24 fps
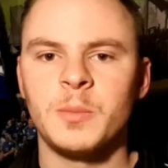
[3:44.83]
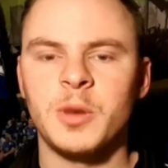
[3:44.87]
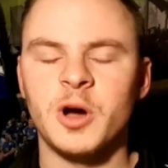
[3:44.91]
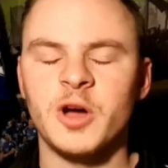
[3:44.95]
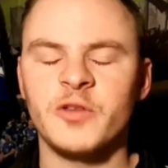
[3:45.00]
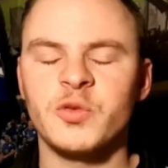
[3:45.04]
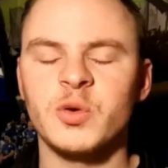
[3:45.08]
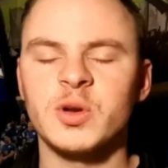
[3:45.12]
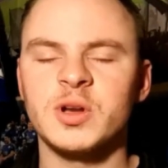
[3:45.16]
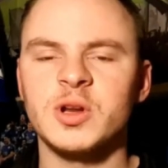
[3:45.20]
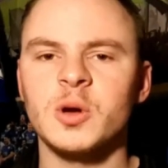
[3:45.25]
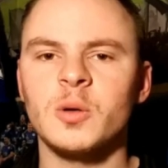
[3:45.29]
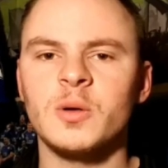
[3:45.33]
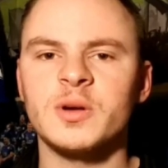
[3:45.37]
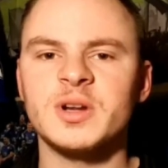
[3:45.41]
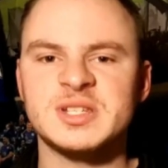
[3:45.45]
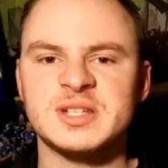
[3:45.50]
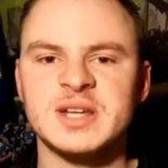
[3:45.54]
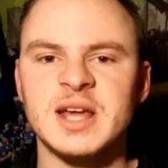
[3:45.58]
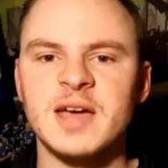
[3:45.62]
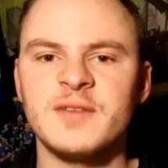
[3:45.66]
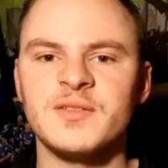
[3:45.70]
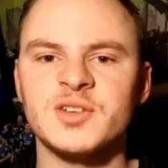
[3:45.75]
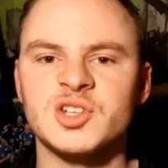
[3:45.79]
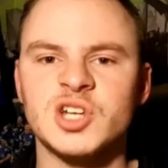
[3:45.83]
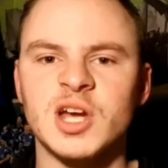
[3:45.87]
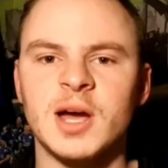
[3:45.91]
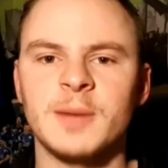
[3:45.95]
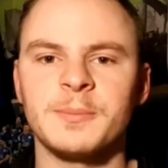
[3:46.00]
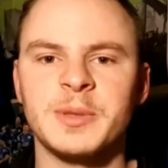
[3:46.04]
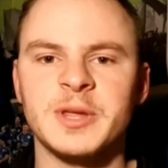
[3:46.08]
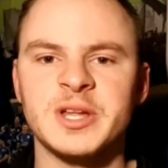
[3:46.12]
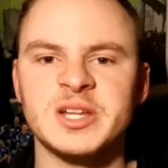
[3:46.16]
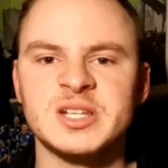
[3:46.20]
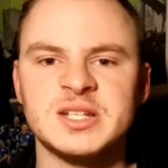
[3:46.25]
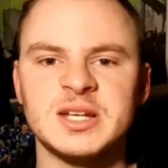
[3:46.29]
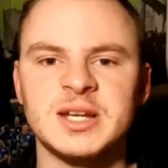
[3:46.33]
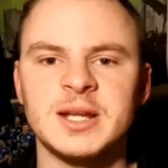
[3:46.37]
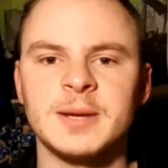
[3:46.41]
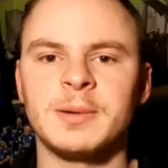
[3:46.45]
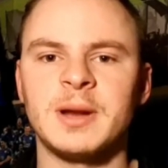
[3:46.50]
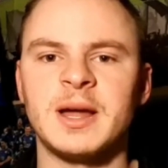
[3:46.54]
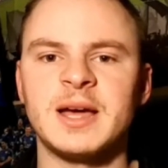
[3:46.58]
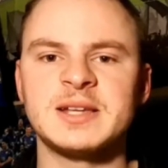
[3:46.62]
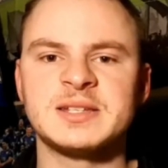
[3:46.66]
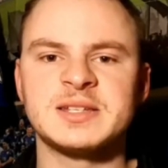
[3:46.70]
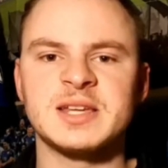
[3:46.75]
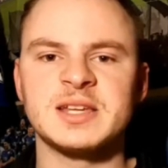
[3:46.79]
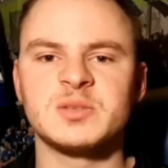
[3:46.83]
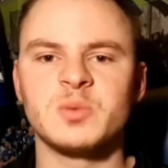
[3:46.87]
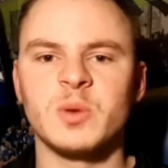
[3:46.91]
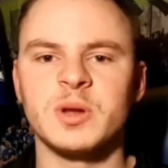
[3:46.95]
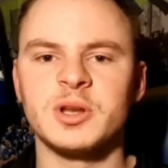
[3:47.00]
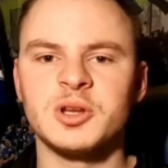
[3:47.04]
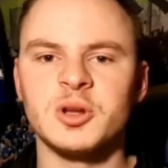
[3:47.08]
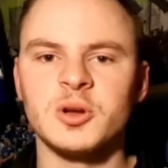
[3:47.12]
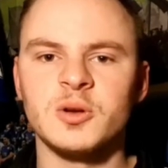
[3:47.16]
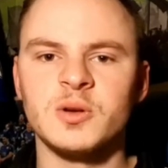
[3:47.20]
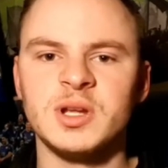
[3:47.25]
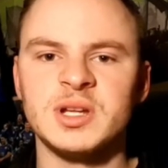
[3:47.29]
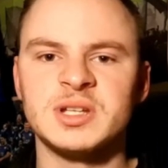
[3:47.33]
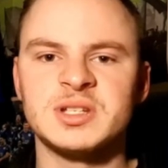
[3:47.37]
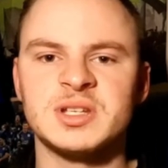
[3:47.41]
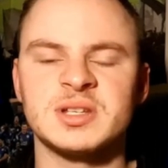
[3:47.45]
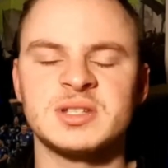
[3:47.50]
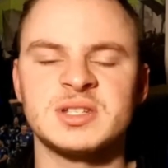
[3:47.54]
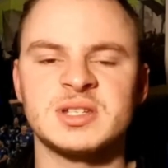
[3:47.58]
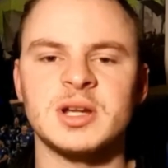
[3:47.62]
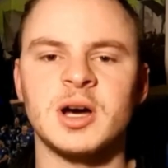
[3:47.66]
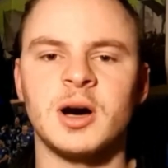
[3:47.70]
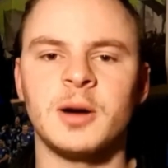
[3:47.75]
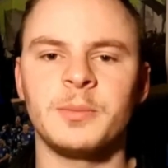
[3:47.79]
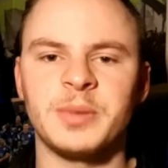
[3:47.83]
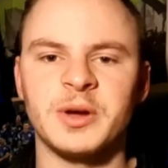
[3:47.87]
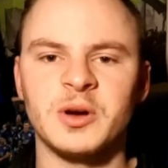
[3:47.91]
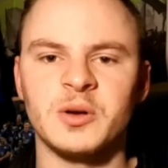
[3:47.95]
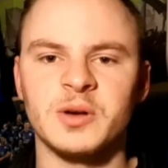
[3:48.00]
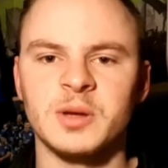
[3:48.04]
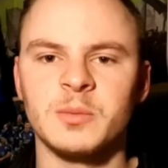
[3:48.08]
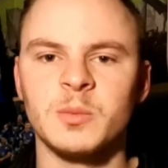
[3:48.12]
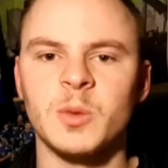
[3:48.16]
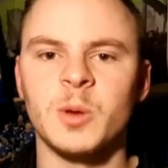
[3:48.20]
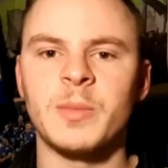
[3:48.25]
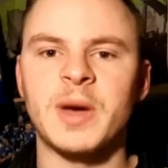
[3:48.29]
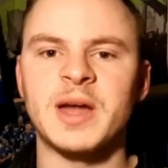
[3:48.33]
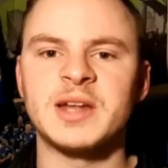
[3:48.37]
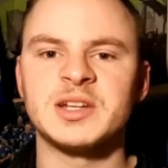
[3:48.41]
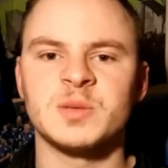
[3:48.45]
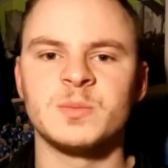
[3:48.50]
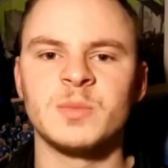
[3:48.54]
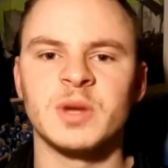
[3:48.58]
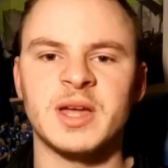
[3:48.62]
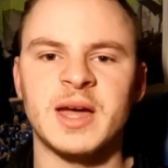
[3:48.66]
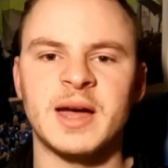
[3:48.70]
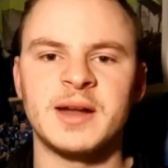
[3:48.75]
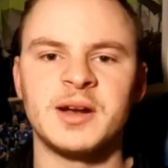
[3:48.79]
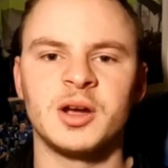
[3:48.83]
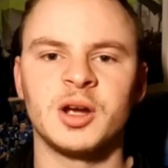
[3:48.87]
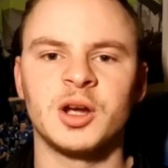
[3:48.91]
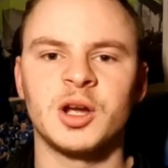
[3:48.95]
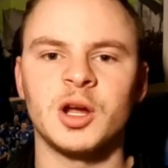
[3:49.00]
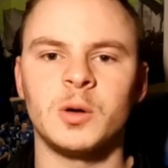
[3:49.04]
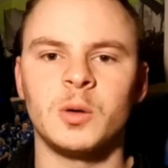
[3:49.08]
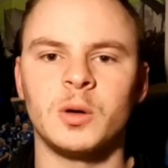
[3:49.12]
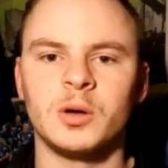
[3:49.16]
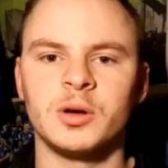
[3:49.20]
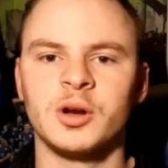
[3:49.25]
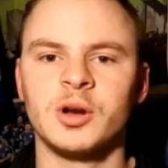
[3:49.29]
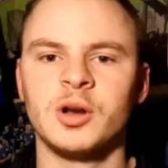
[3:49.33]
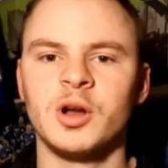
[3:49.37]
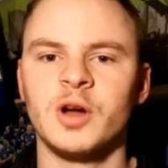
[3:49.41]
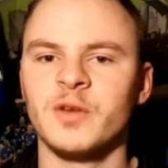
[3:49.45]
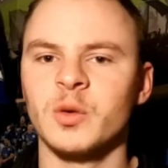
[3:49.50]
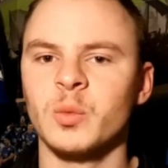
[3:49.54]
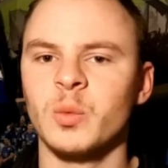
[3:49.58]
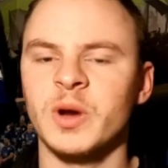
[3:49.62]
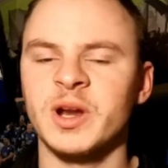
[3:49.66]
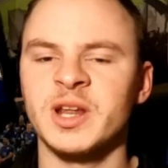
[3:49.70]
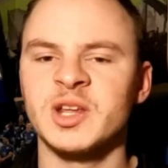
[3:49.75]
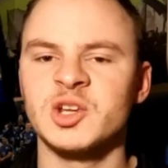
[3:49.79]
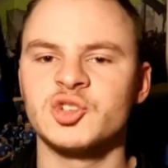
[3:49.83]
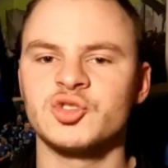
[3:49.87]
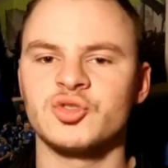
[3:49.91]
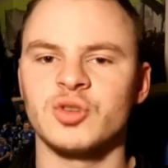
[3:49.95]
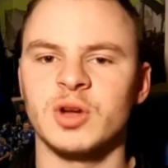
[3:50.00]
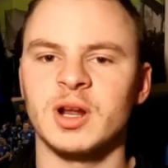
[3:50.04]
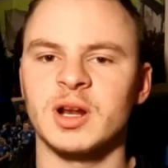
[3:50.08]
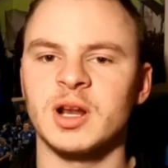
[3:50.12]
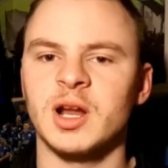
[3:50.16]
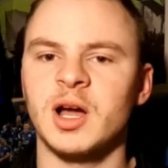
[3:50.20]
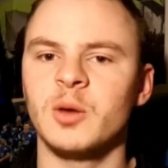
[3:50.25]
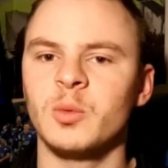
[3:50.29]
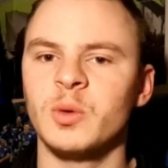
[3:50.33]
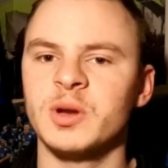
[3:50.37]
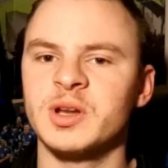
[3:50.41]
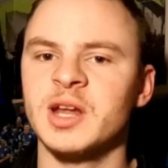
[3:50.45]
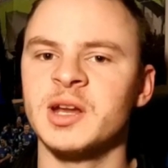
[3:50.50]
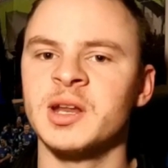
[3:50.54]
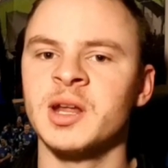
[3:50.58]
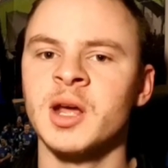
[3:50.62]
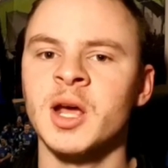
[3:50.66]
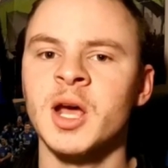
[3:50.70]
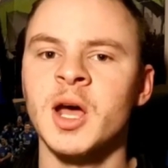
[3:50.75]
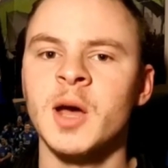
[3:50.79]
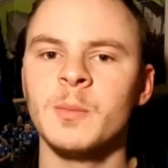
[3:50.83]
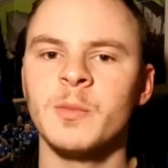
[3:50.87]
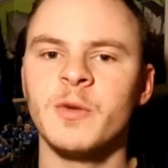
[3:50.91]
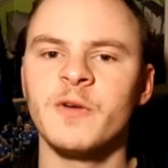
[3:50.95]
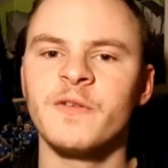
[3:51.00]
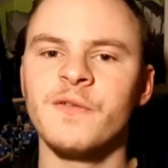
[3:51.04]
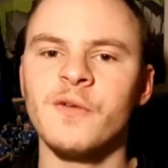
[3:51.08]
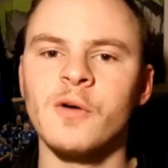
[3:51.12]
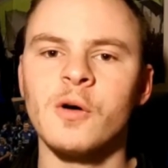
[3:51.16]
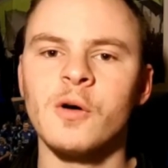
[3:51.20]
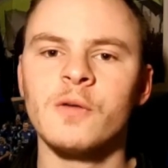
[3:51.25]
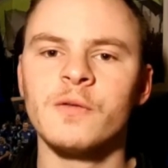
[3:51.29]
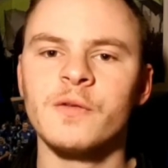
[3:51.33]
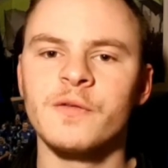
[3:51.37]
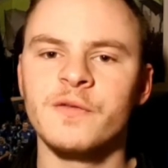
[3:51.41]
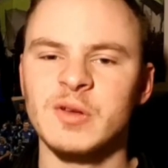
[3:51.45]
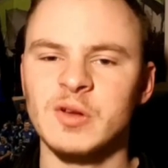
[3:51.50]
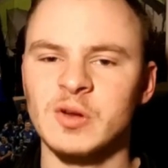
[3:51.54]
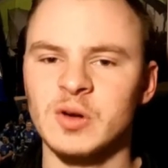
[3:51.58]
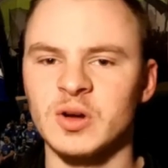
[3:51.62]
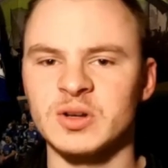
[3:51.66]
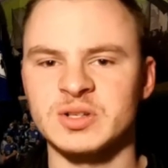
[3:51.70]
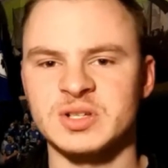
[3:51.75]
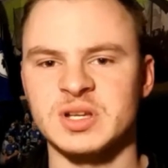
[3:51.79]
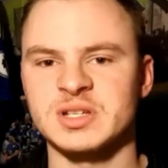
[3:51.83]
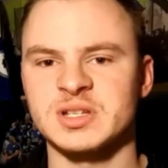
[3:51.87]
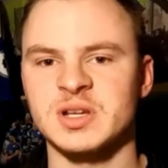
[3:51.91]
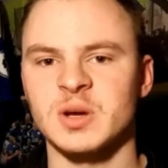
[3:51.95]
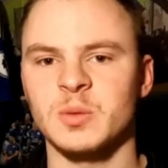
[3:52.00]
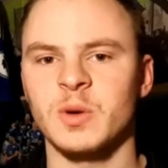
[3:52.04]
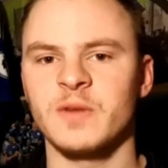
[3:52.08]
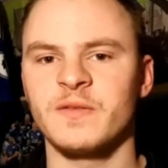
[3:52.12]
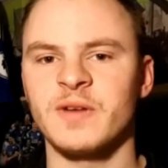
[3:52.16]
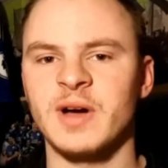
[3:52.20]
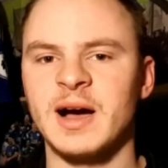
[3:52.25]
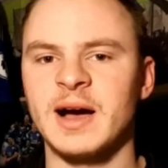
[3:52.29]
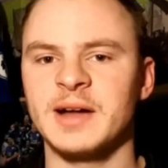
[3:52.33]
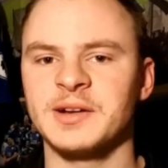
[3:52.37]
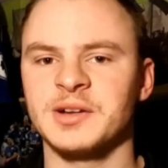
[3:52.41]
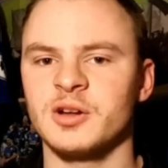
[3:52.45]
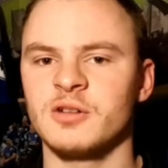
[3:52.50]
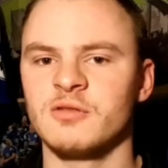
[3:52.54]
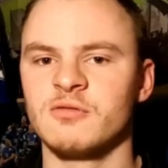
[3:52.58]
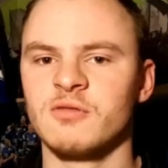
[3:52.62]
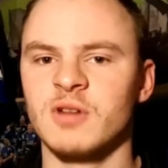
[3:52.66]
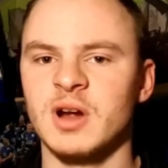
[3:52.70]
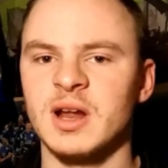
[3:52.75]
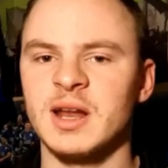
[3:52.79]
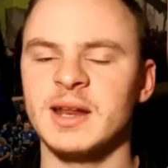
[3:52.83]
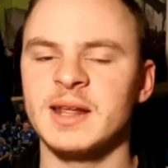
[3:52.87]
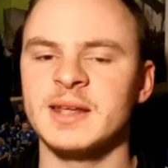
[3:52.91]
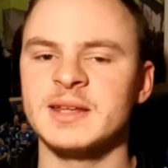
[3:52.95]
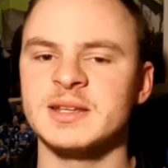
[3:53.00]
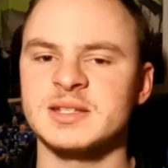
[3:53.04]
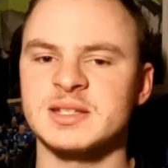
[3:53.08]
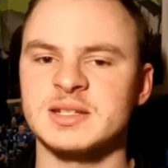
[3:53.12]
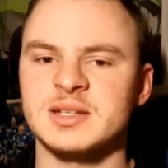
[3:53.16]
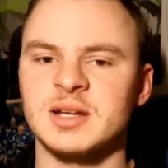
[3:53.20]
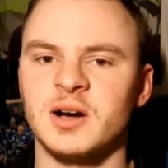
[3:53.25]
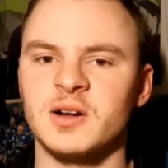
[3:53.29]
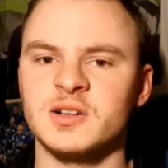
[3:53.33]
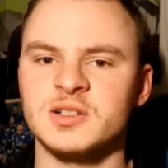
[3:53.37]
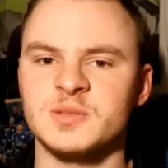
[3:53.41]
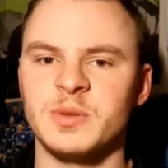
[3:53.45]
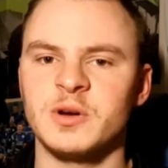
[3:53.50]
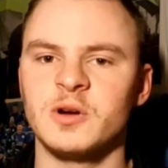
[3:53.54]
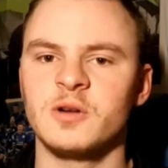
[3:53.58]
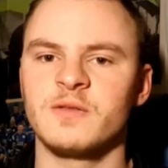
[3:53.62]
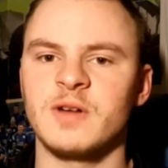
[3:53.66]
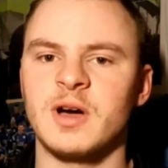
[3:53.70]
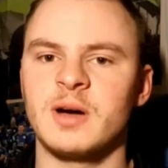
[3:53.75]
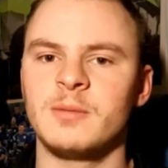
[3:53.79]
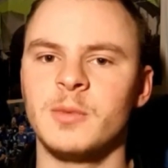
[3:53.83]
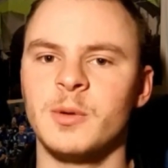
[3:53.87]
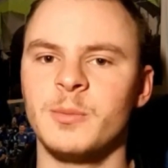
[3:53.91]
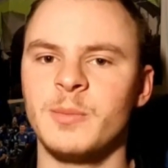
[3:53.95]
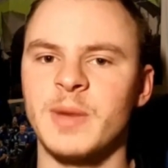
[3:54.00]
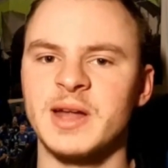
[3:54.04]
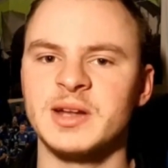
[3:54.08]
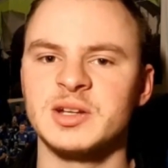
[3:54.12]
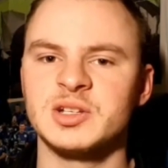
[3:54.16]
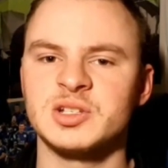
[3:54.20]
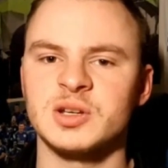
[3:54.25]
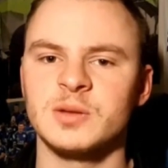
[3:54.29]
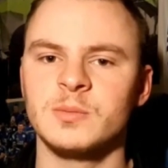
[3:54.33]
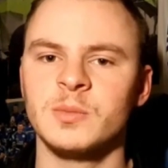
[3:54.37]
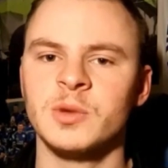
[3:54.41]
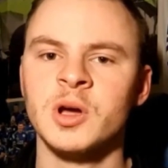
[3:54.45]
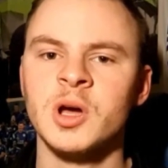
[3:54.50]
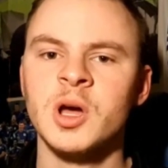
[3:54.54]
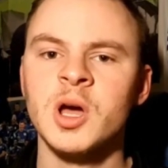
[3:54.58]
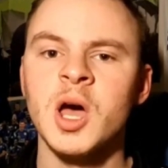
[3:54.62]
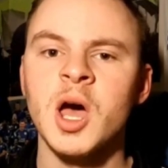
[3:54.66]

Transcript: But if we do want to stay in the Champions League places, we do need to start building momentum again and go on another winning streak like we did before the few losses that we've had, and really start to build that momentum